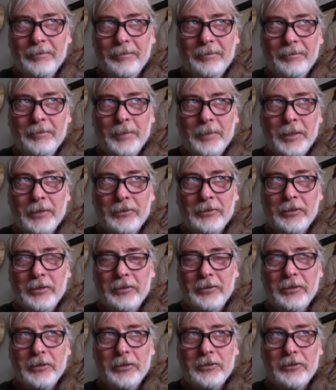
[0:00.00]
because
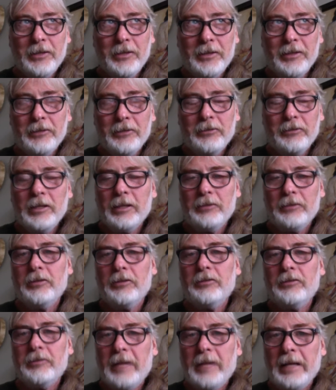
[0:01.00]
there's no, that's not
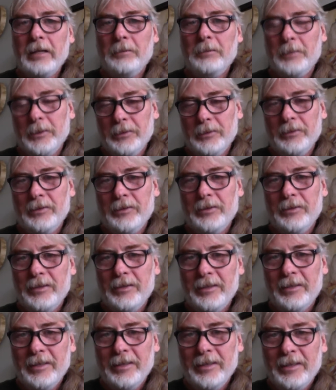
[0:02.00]
sustainable.
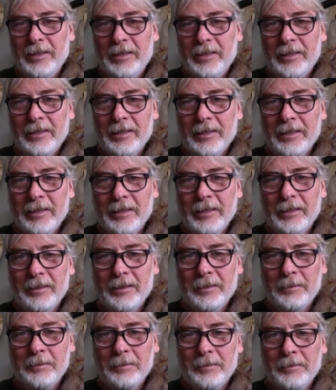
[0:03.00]

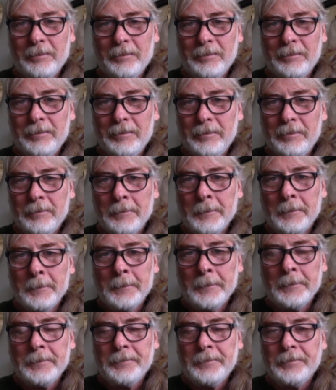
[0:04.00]
Um,
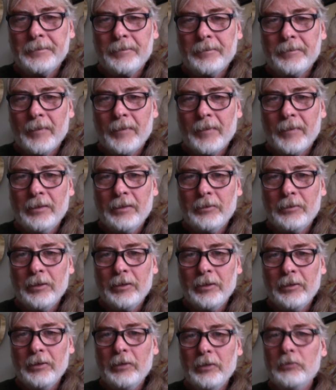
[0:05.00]
and
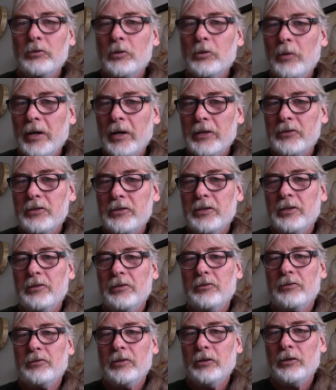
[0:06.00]
so those
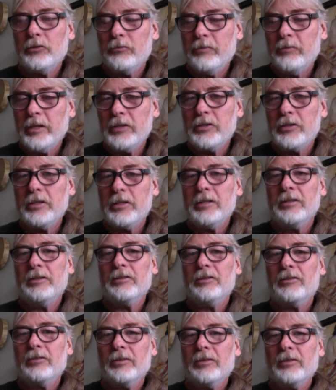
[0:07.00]
questions, those
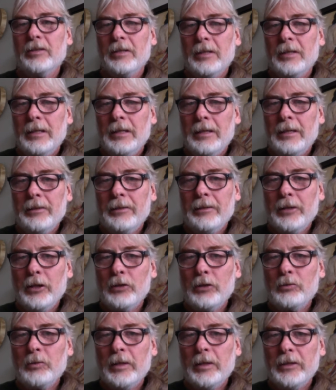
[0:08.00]
visions,
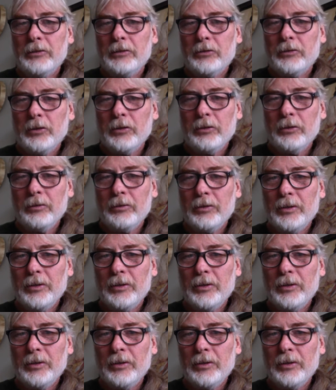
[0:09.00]
those ones who,